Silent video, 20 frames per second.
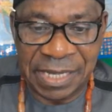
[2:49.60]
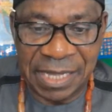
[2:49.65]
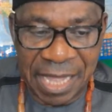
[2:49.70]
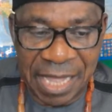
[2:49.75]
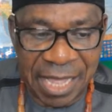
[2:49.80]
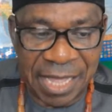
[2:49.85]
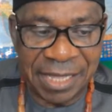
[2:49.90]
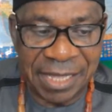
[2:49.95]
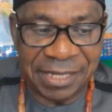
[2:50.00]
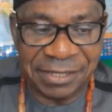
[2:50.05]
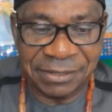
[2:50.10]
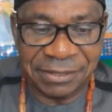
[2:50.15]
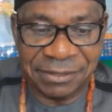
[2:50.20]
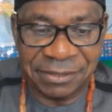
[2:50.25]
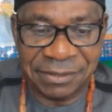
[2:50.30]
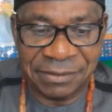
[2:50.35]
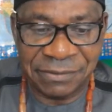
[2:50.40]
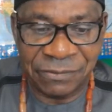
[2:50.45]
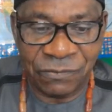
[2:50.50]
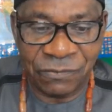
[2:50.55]
And
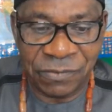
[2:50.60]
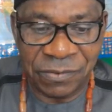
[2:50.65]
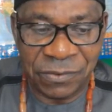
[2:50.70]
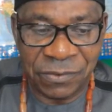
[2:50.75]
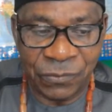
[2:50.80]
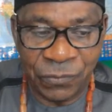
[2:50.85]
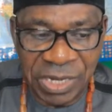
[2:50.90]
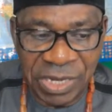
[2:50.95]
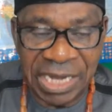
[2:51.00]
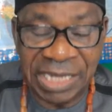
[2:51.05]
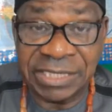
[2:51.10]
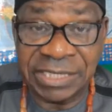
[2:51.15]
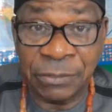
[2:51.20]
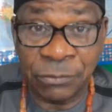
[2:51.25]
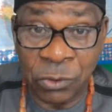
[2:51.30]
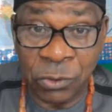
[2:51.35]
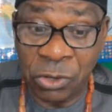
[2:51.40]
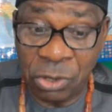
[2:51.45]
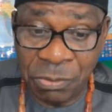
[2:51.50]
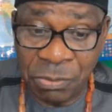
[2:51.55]
we at
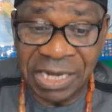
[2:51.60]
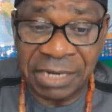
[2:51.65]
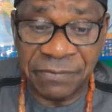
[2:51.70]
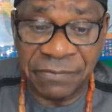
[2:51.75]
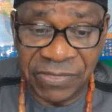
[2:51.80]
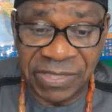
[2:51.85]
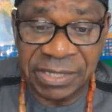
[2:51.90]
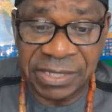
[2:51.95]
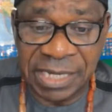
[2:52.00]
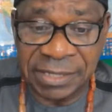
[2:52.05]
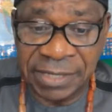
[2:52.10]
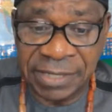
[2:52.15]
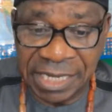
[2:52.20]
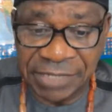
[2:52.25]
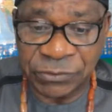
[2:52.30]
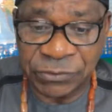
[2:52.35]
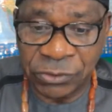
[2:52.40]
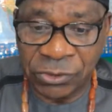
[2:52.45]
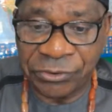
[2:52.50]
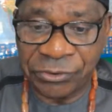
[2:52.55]
Nkolo Mahadum think that
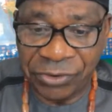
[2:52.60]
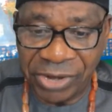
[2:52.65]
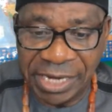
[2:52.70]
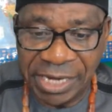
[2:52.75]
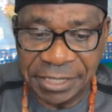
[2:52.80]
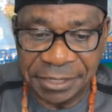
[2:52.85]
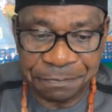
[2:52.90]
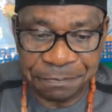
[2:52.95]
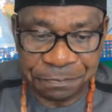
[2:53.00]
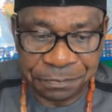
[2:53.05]
that's not right.